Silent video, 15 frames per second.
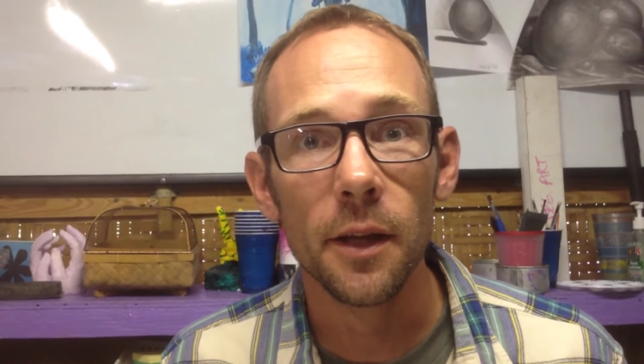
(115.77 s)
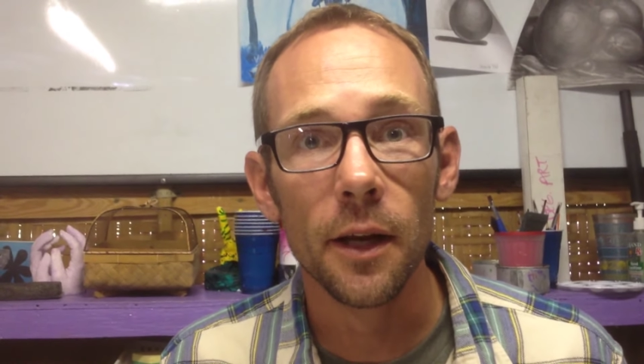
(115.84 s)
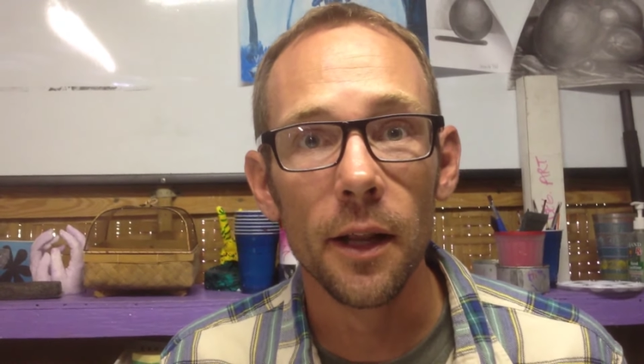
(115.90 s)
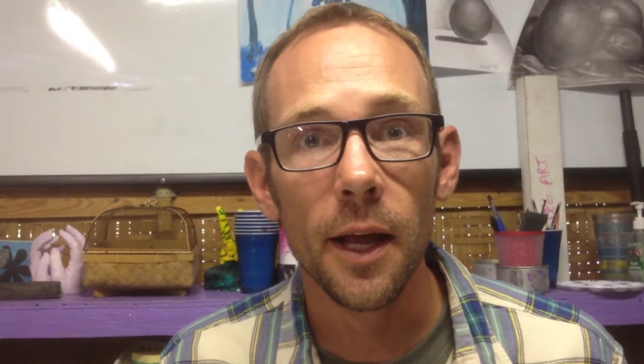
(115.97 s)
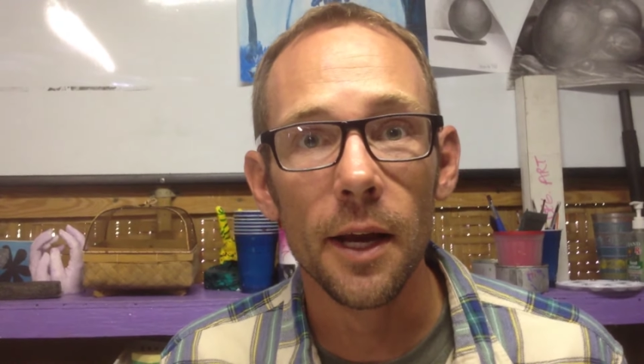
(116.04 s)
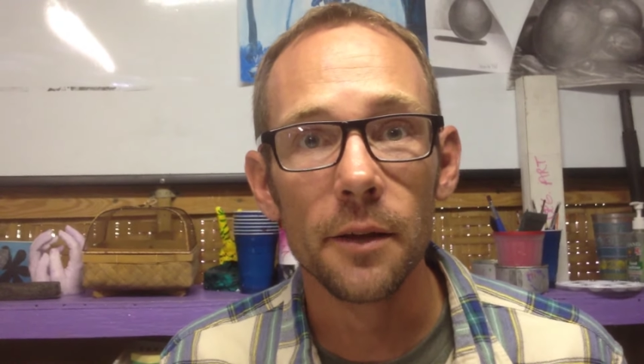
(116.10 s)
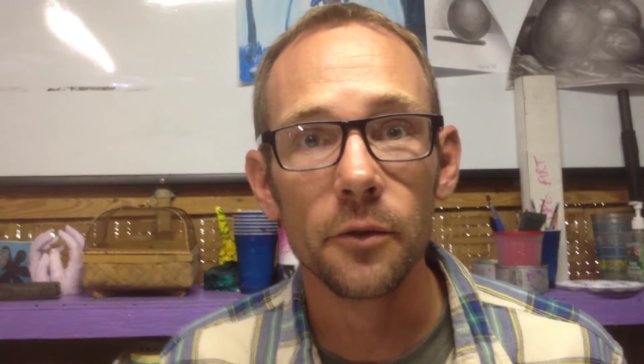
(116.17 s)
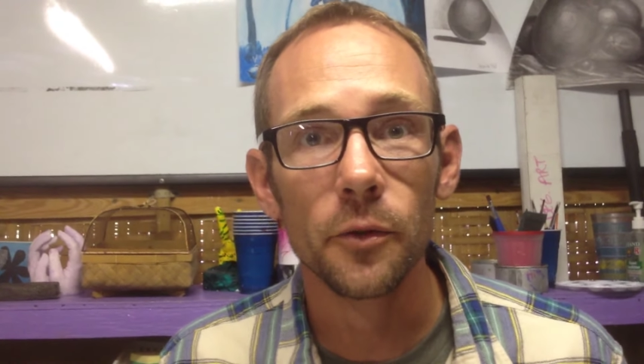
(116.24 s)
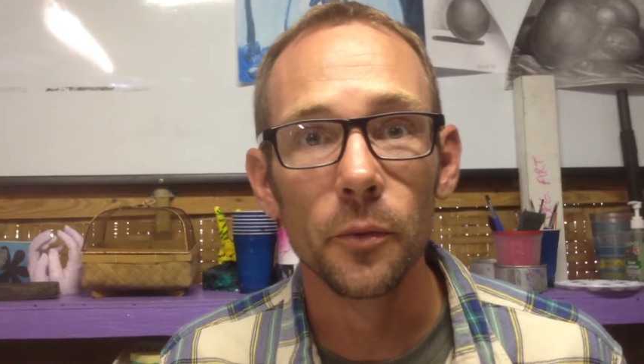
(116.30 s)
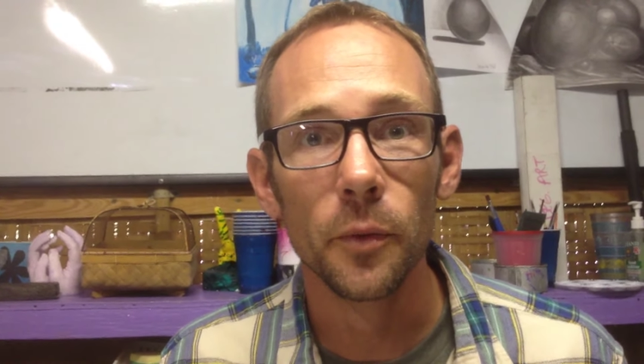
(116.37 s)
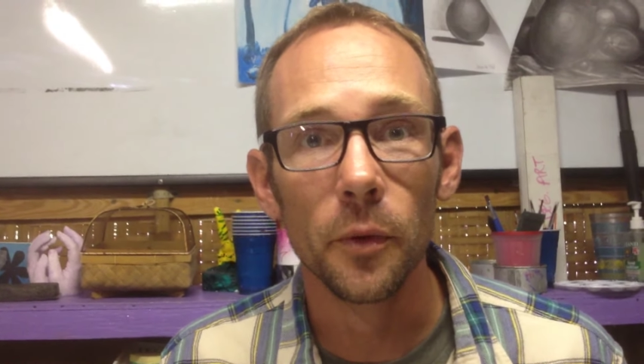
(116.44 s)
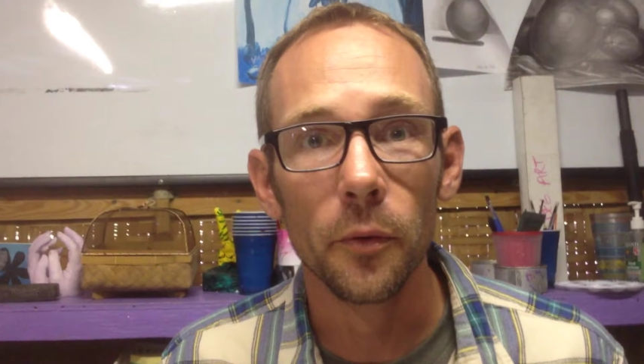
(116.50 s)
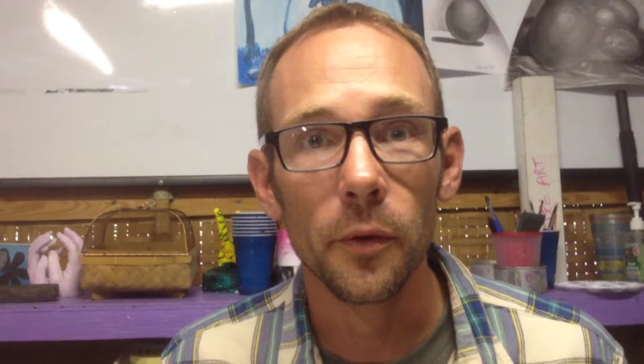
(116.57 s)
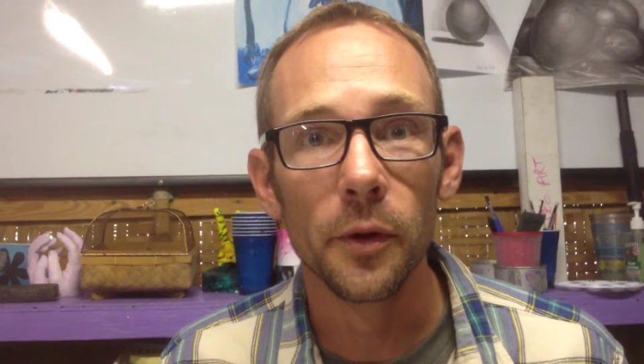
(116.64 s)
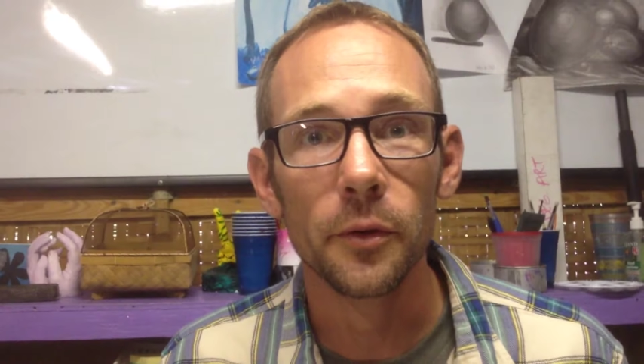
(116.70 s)
classroom
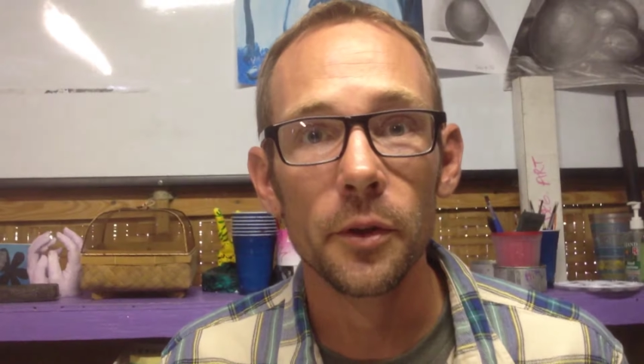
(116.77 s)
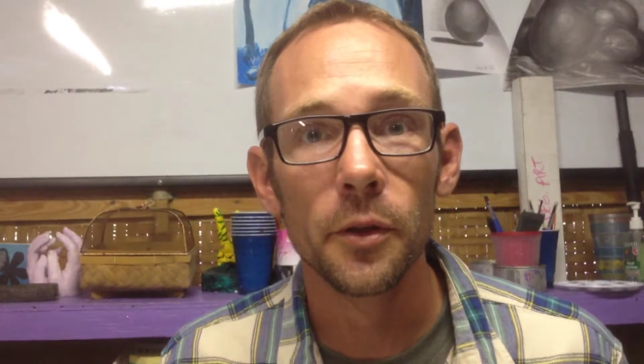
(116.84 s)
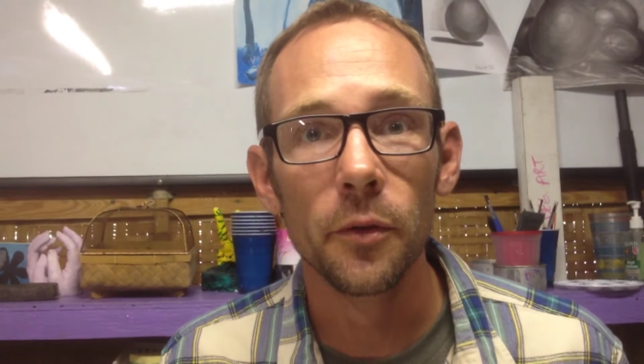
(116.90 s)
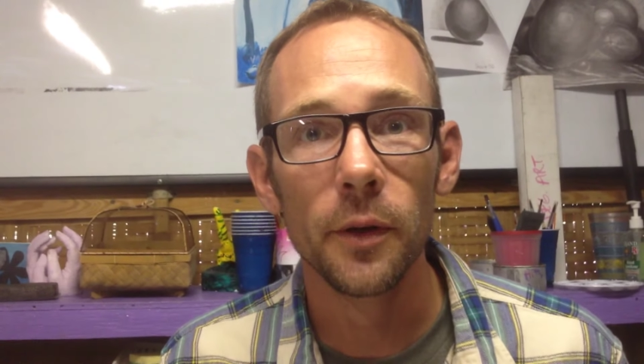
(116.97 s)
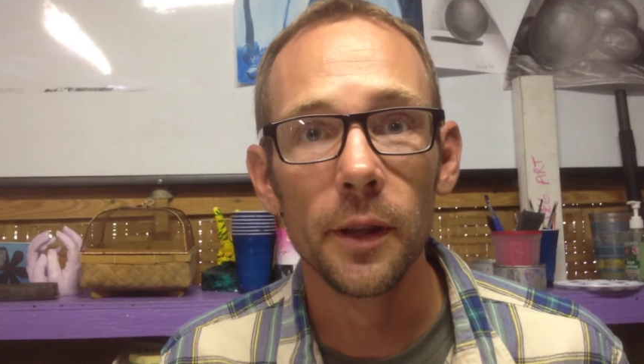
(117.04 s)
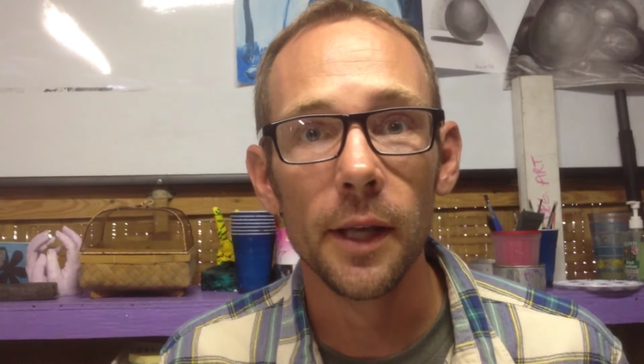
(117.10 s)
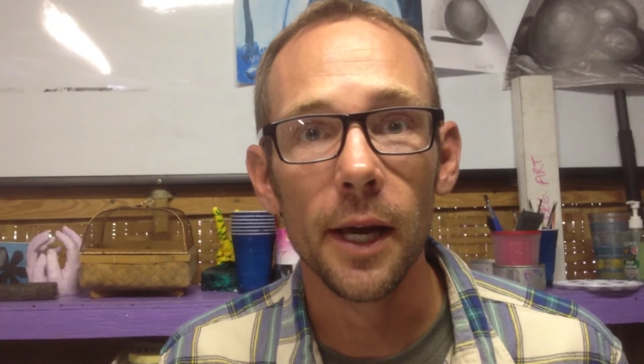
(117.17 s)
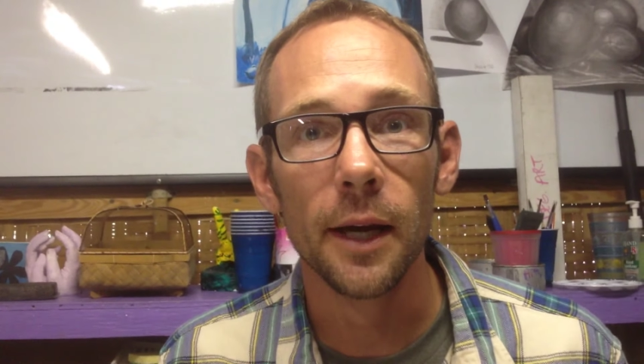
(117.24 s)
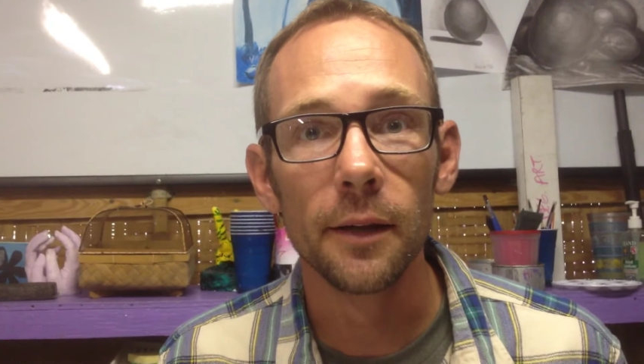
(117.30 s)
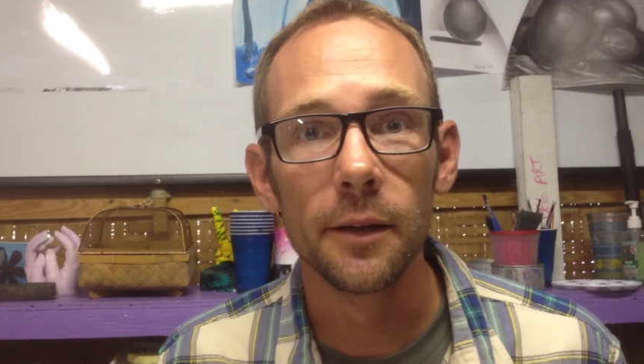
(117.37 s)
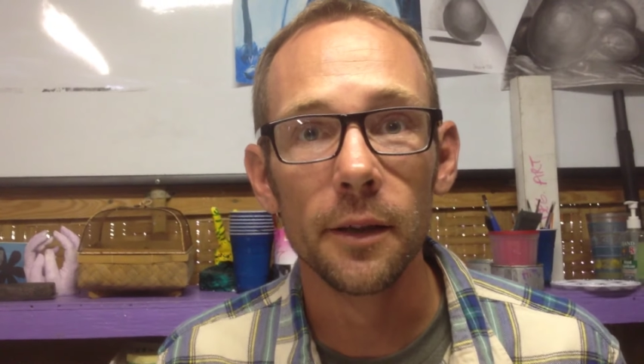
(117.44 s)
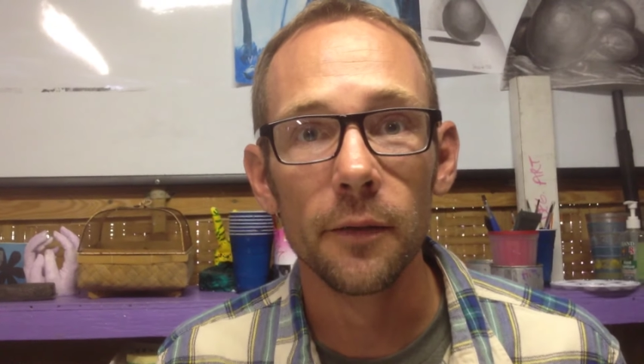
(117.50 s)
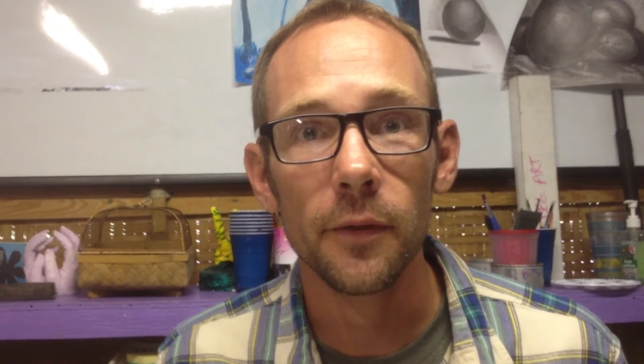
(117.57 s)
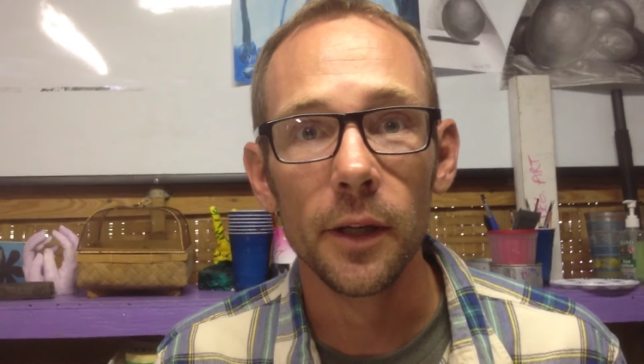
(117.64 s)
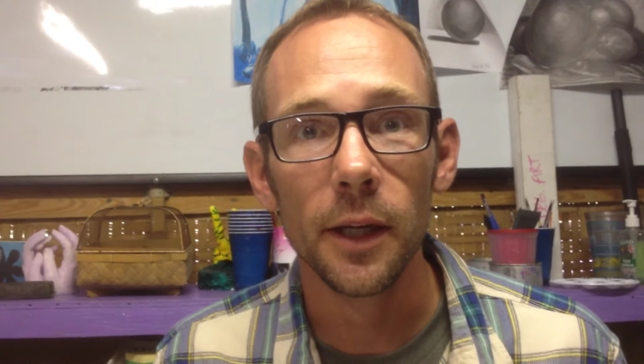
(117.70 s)
while we were doing the
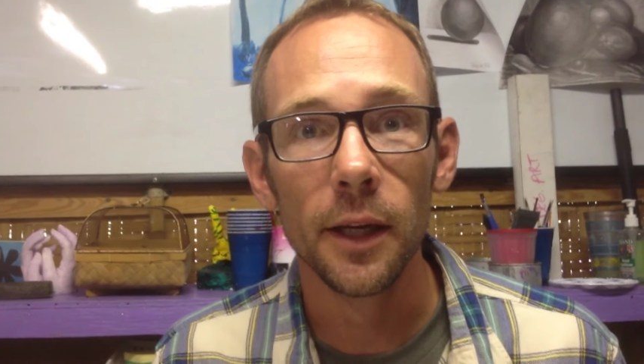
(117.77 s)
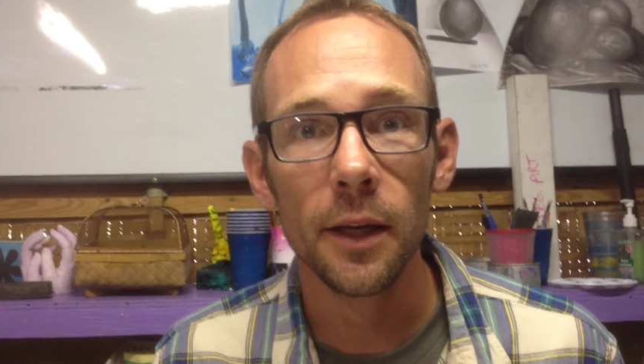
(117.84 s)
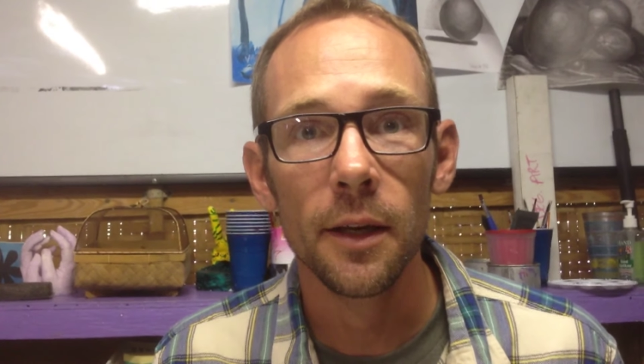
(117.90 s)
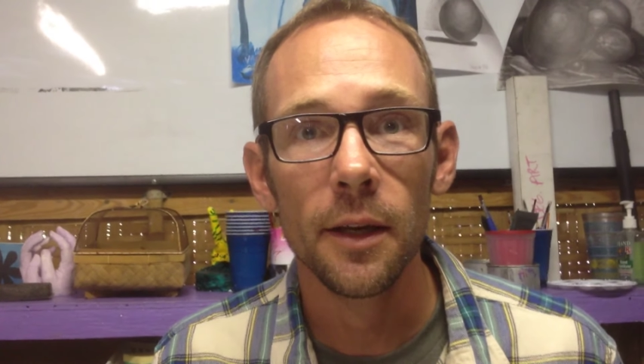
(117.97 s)
activity.